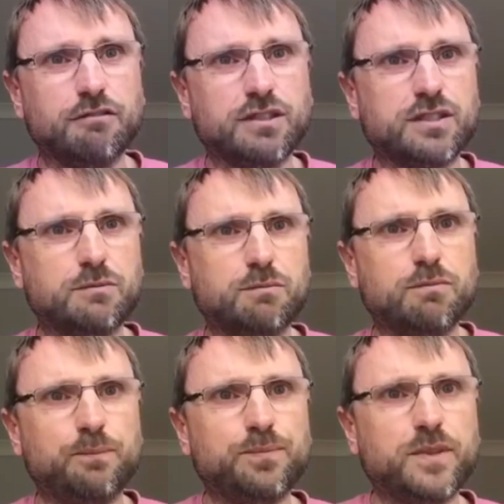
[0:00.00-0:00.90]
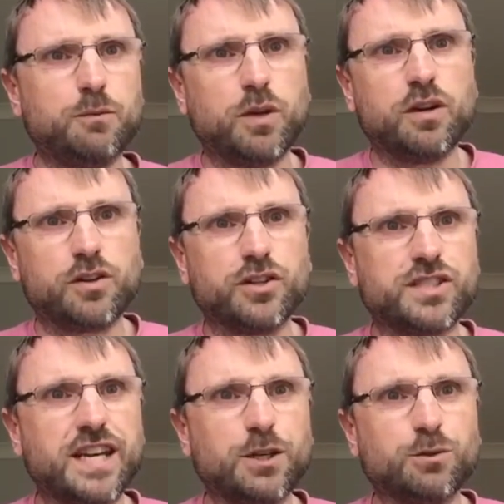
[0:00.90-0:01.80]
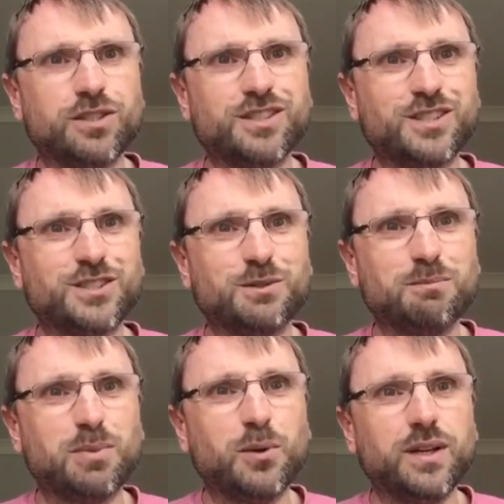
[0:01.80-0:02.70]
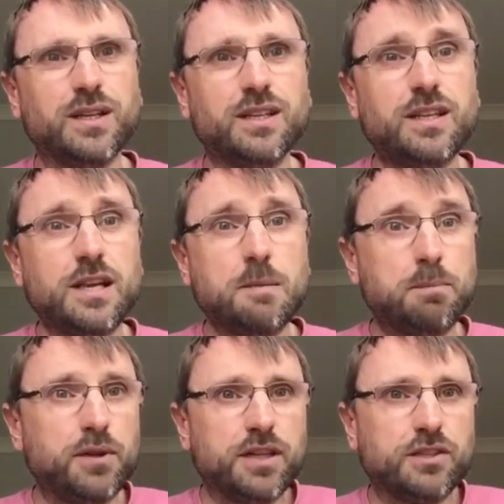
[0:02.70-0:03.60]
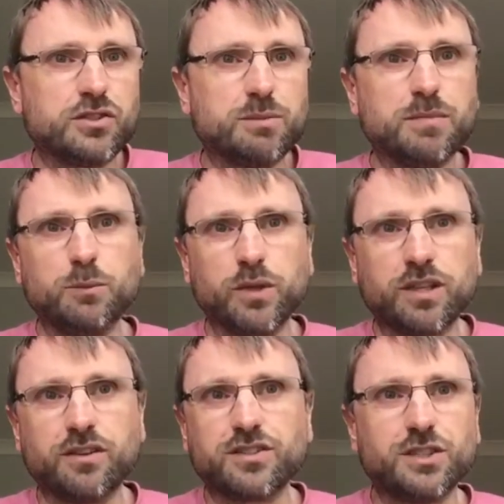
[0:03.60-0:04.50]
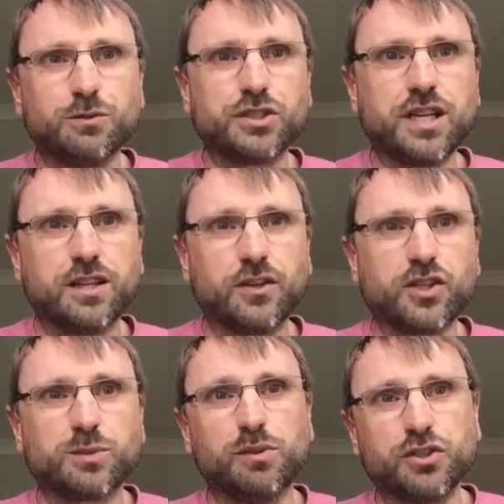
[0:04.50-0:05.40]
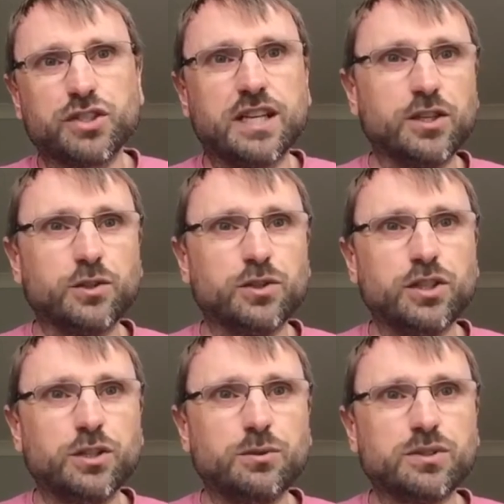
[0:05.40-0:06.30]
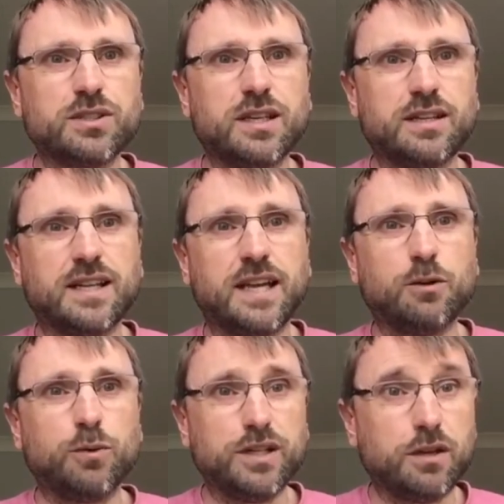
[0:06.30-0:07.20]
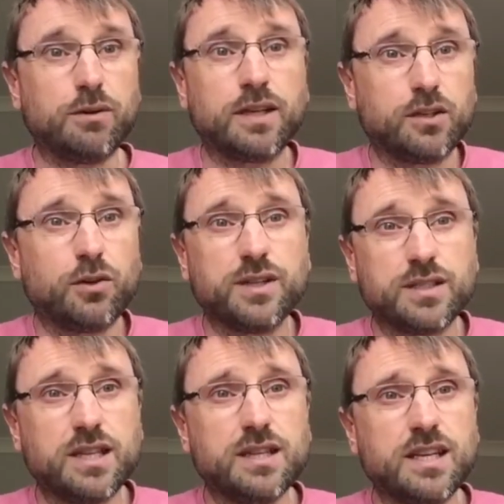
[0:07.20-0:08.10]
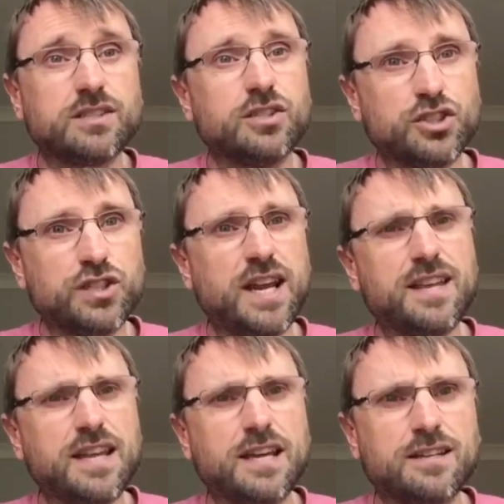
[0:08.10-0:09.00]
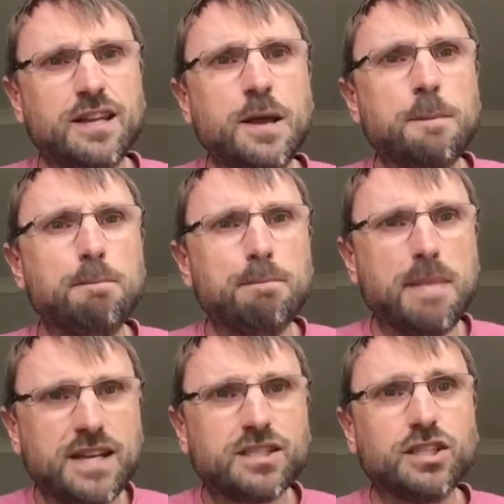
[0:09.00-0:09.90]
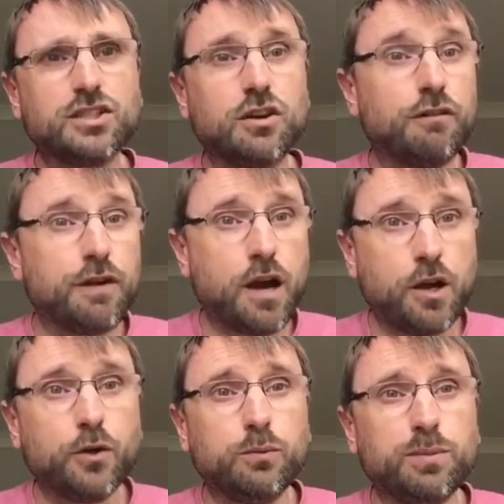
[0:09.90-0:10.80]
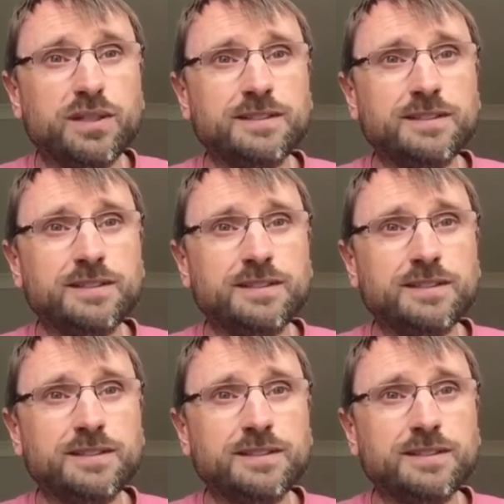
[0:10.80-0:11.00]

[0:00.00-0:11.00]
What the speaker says: is we are curtailed to some point, but it doesn't mean we can't still share the gospel and share the good news and how we know that God is in this and share that message of hope,